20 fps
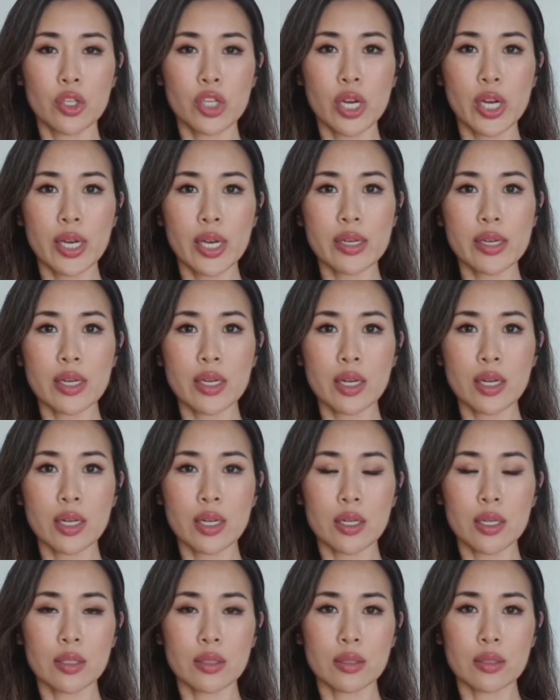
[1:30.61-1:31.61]

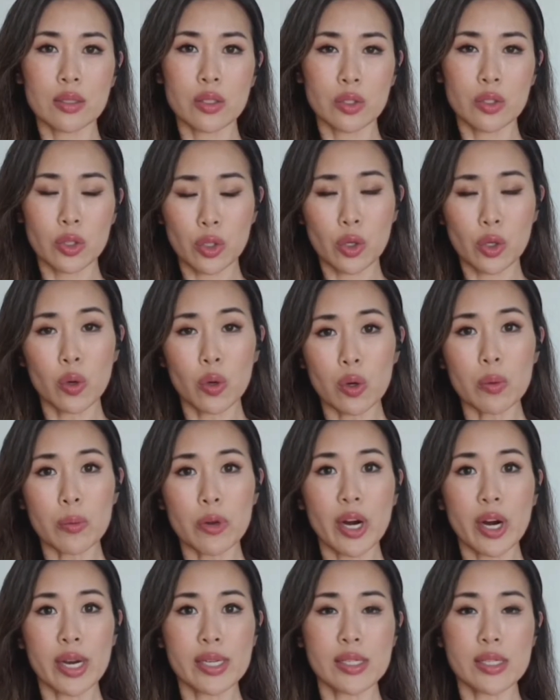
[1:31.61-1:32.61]
China, the coal
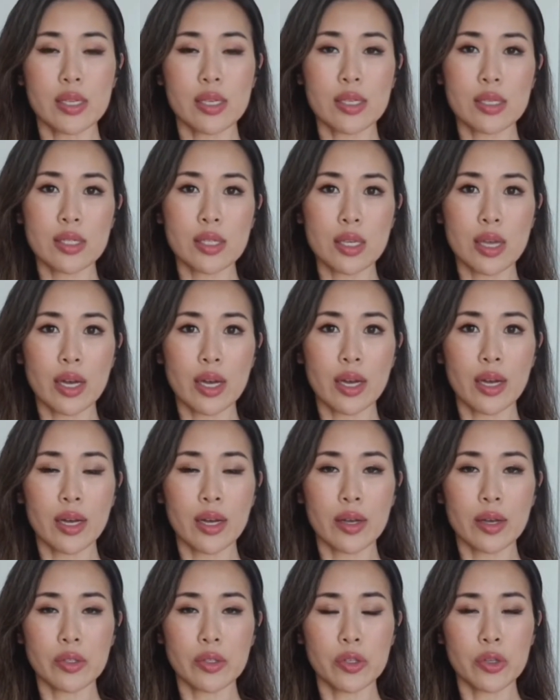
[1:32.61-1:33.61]
prices,
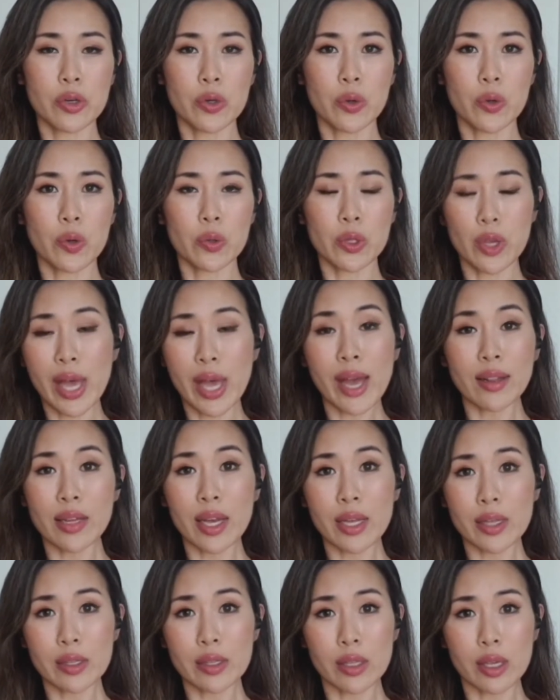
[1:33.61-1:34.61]
you know, the
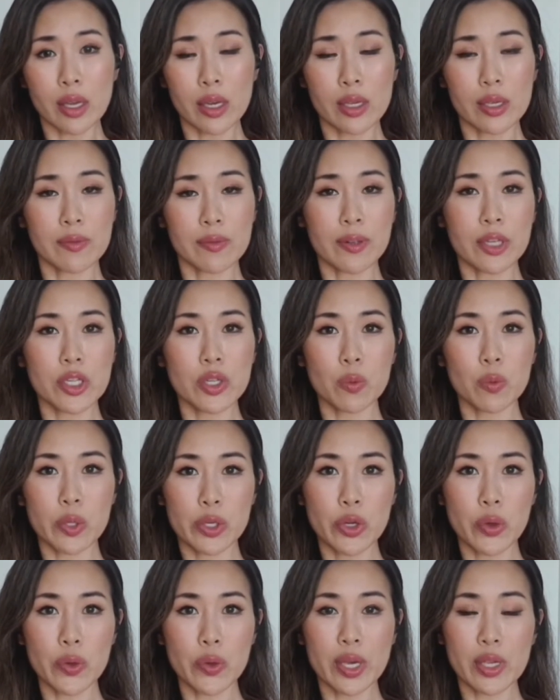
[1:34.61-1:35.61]
headline inflation, we
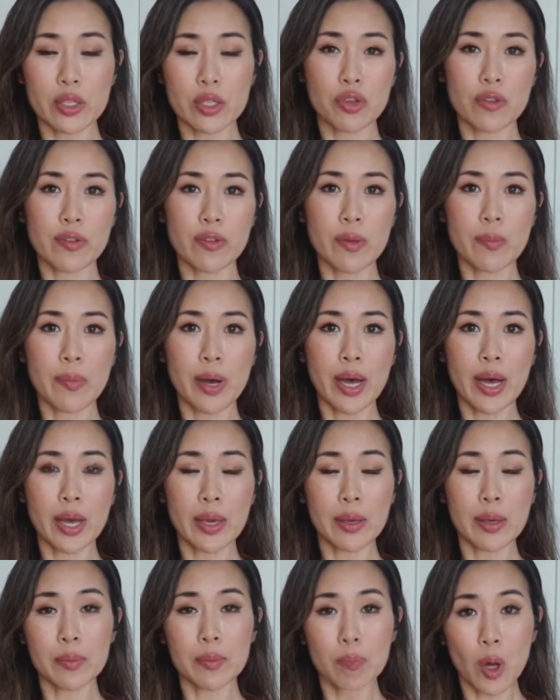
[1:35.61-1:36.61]
know that is driven
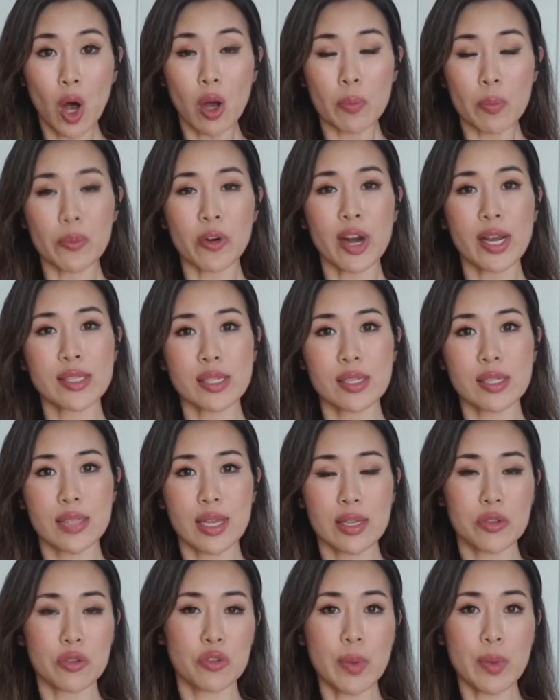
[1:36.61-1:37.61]
by pork prices,
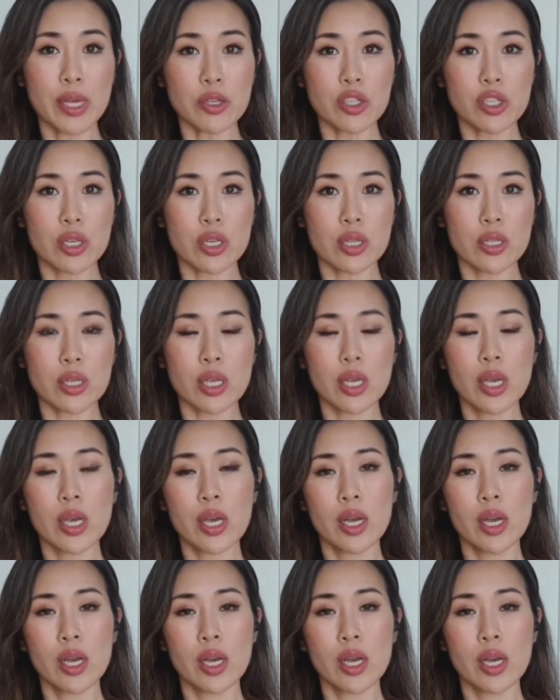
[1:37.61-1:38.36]
as you mentioned.